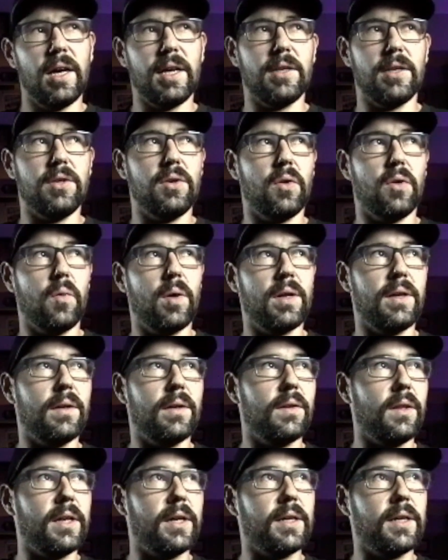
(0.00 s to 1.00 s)
you don't want to
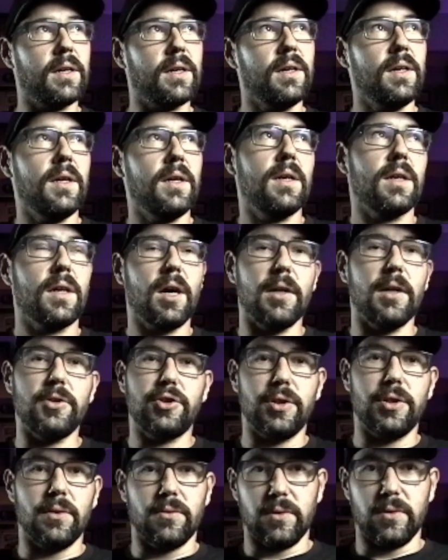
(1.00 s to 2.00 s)
like cut
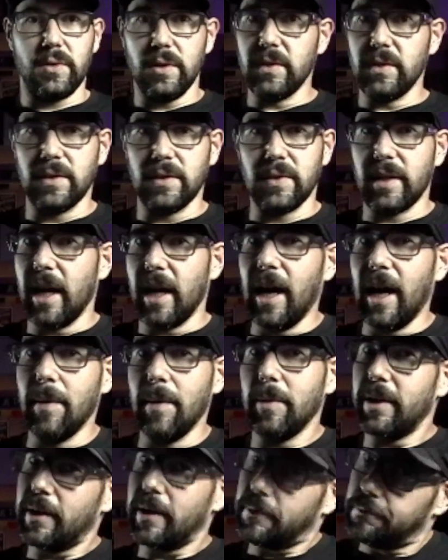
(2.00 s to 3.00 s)
Schindler's List as a
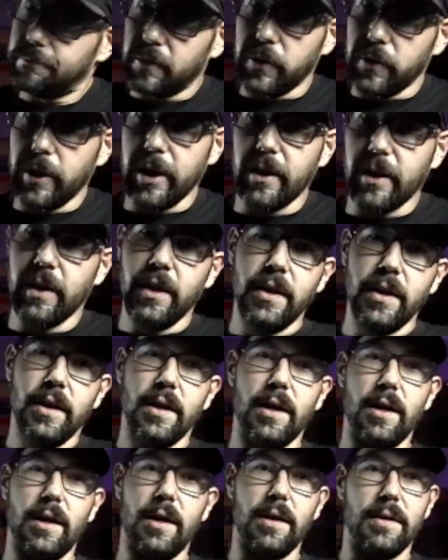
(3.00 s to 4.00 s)
comedy, right?
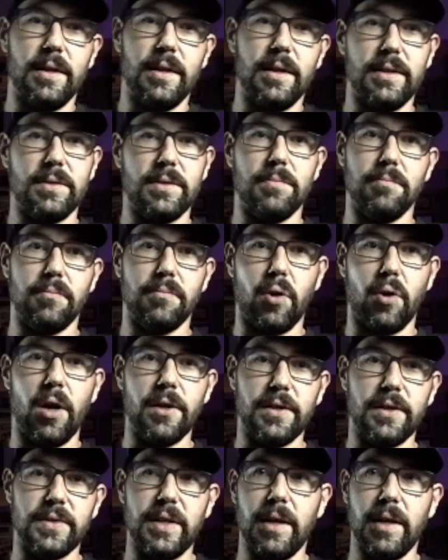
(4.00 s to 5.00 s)
As a broad
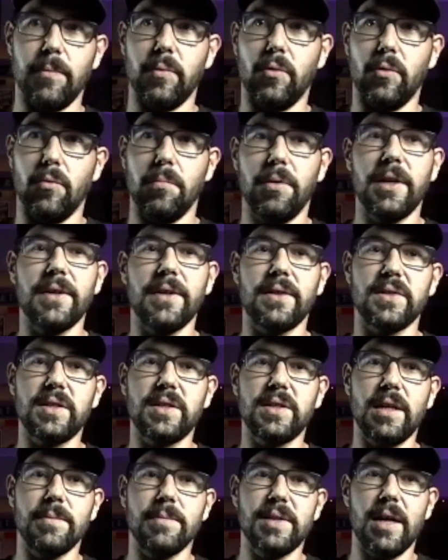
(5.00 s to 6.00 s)
example. But at the
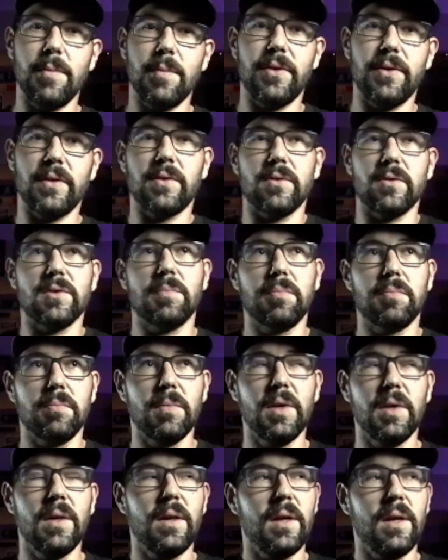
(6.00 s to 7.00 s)
same time, I think
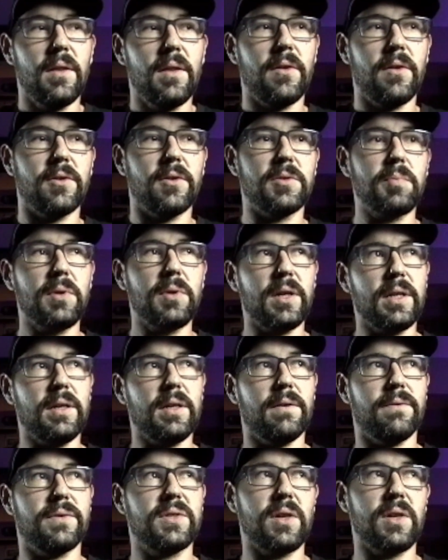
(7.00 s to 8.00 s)
there's plenty
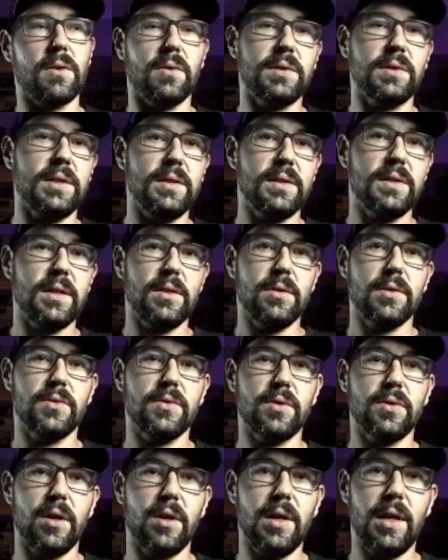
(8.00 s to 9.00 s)
of subtleties that you can
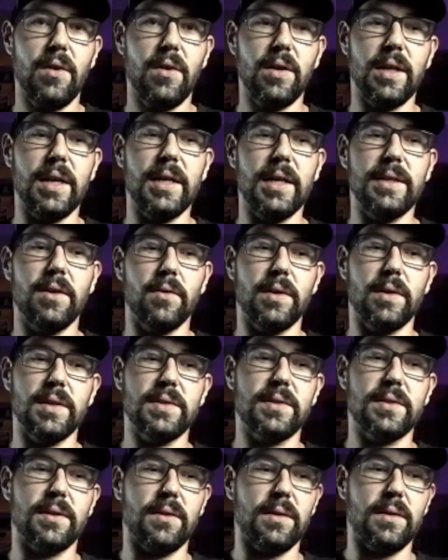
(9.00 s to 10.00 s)
draw out, and I don't
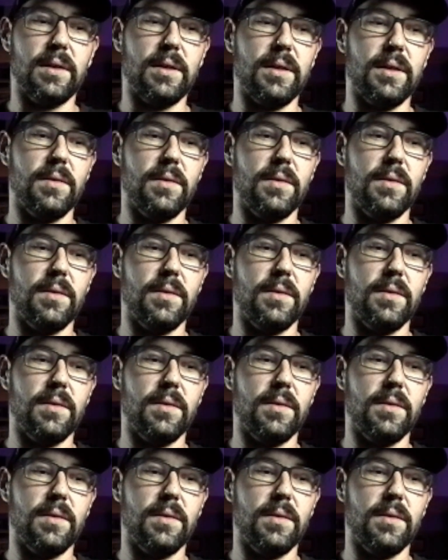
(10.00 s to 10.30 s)
necessarily.